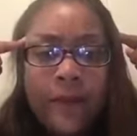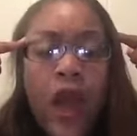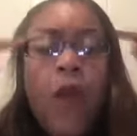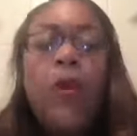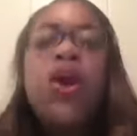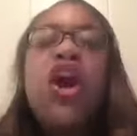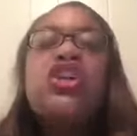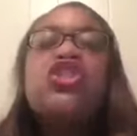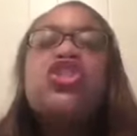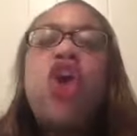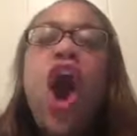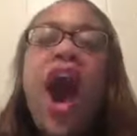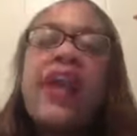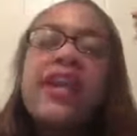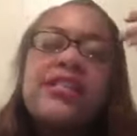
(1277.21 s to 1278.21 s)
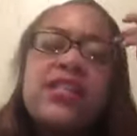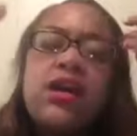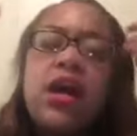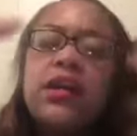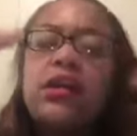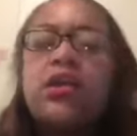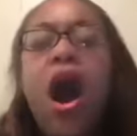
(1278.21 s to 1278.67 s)
Because God is a
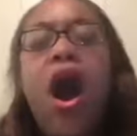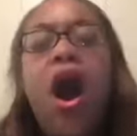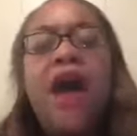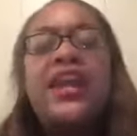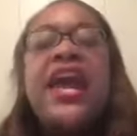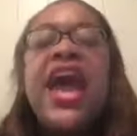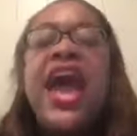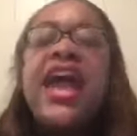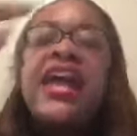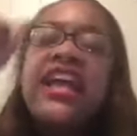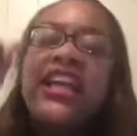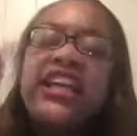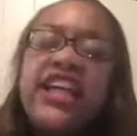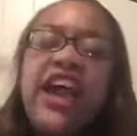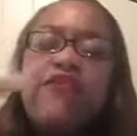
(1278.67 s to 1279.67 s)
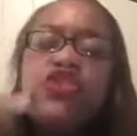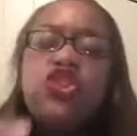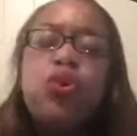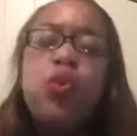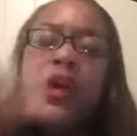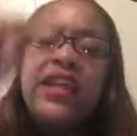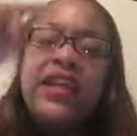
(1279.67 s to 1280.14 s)
good God and He gives
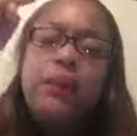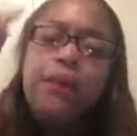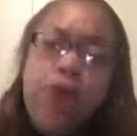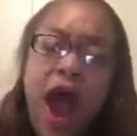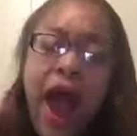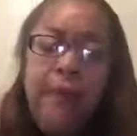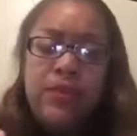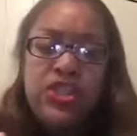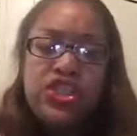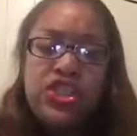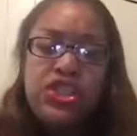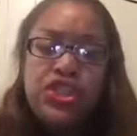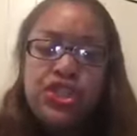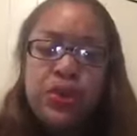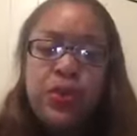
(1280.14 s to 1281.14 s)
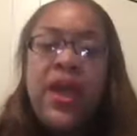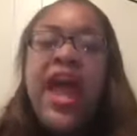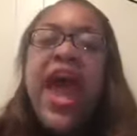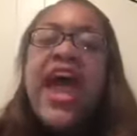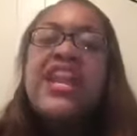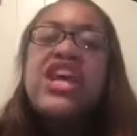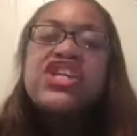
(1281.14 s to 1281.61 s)
you what He promises you.
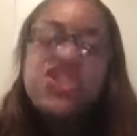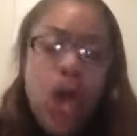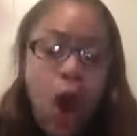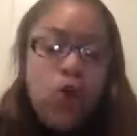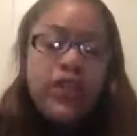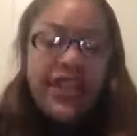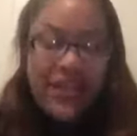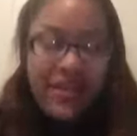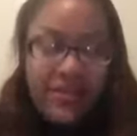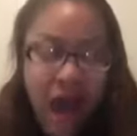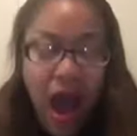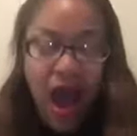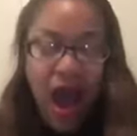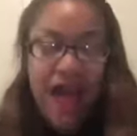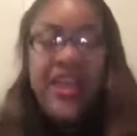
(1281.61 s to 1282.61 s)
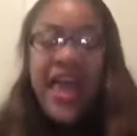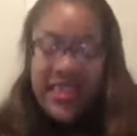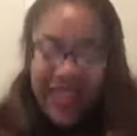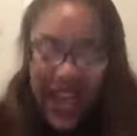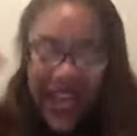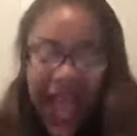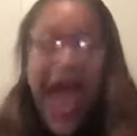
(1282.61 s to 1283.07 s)
And it's only God
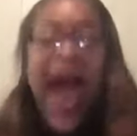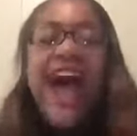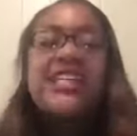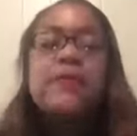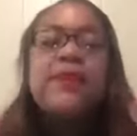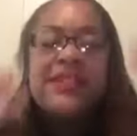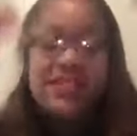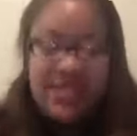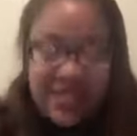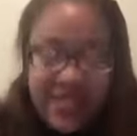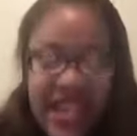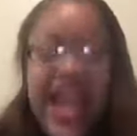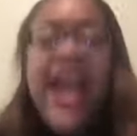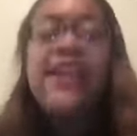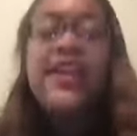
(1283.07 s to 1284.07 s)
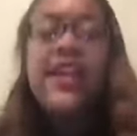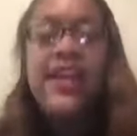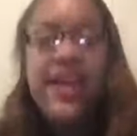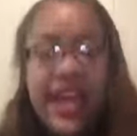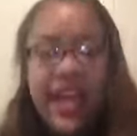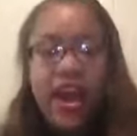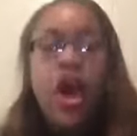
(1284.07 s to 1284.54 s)
that has me standing
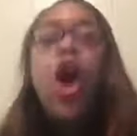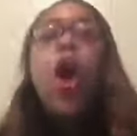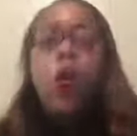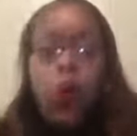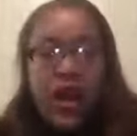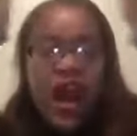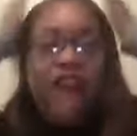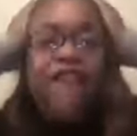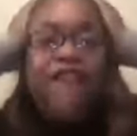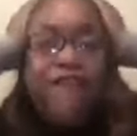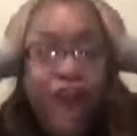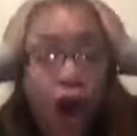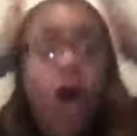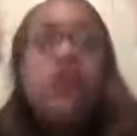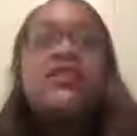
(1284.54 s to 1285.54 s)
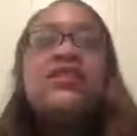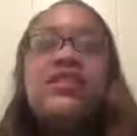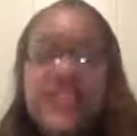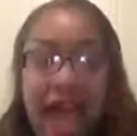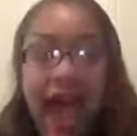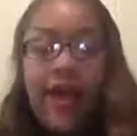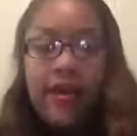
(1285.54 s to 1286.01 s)
here with a full
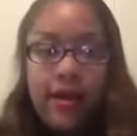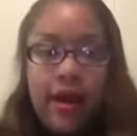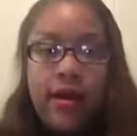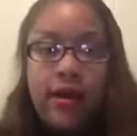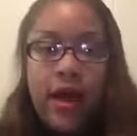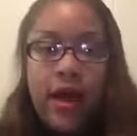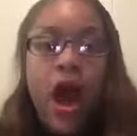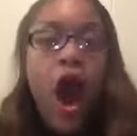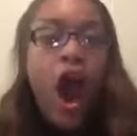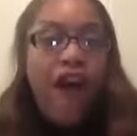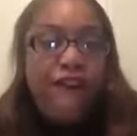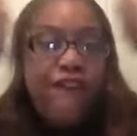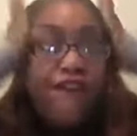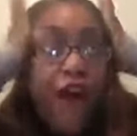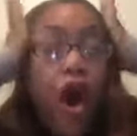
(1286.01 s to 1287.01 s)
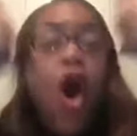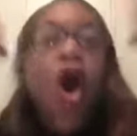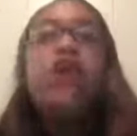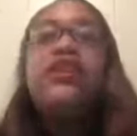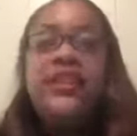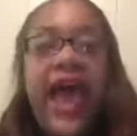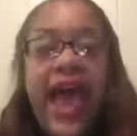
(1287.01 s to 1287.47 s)
deck. A
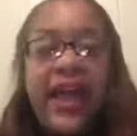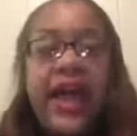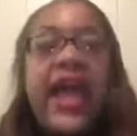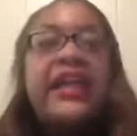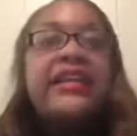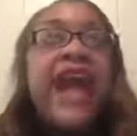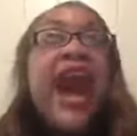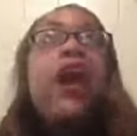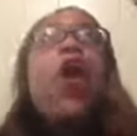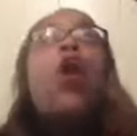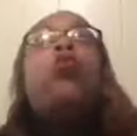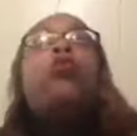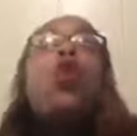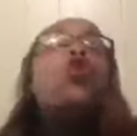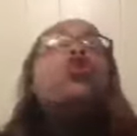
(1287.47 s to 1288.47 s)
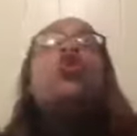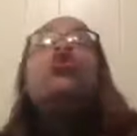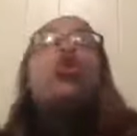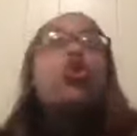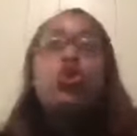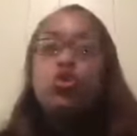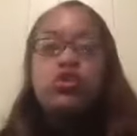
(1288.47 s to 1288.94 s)
full deck, not
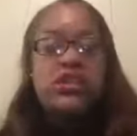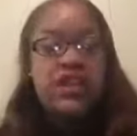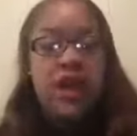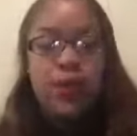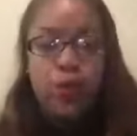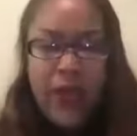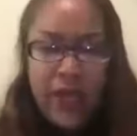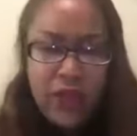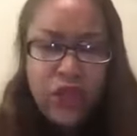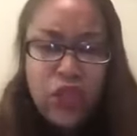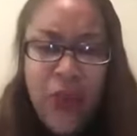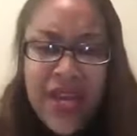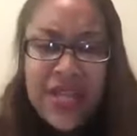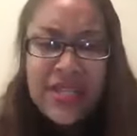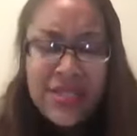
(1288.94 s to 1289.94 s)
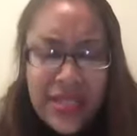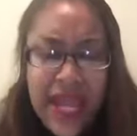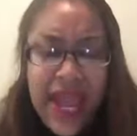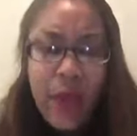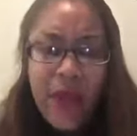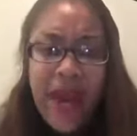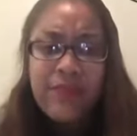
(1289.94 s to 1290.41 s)
woolululu somewhere. Do you
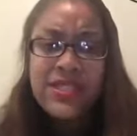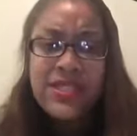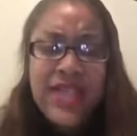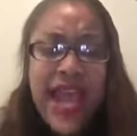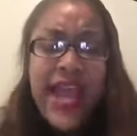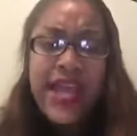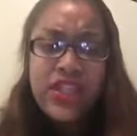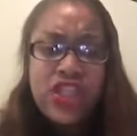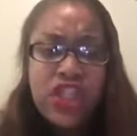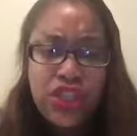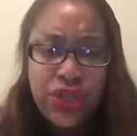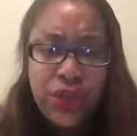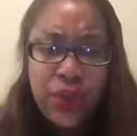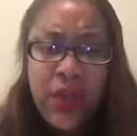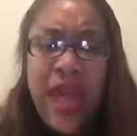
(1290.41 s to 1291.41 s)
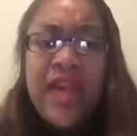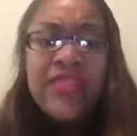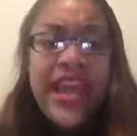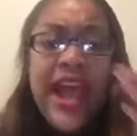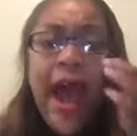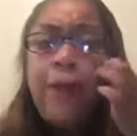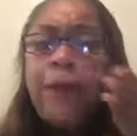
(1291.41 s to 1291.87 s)
understand what I'm saying to you?
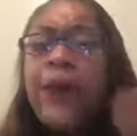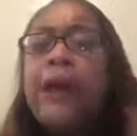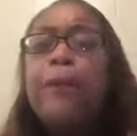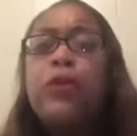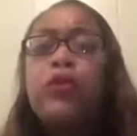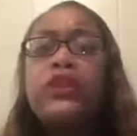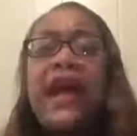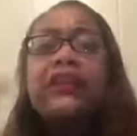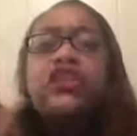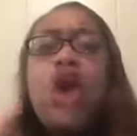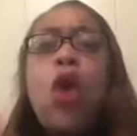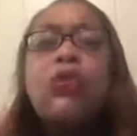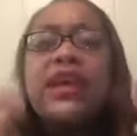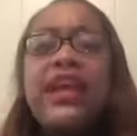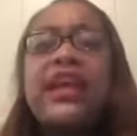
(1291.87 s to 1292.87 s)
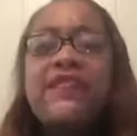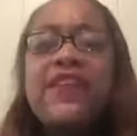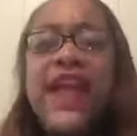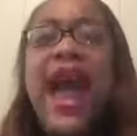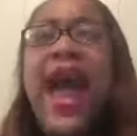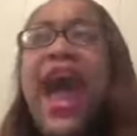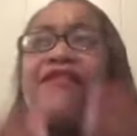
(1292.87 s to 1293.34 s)
There are people that don't
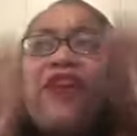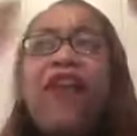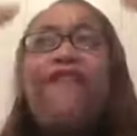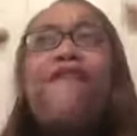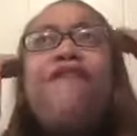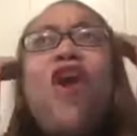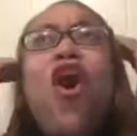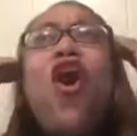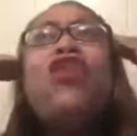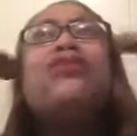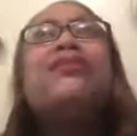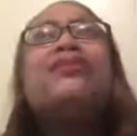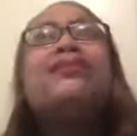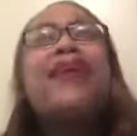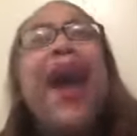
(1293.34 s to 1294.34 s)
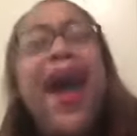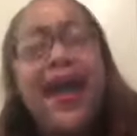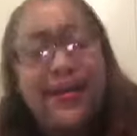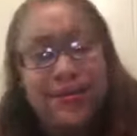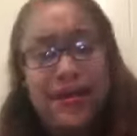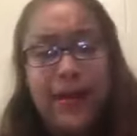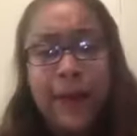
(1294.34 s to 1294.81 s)
even have a full
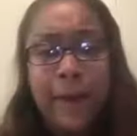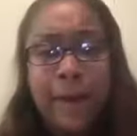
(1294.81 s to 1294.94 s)
deck.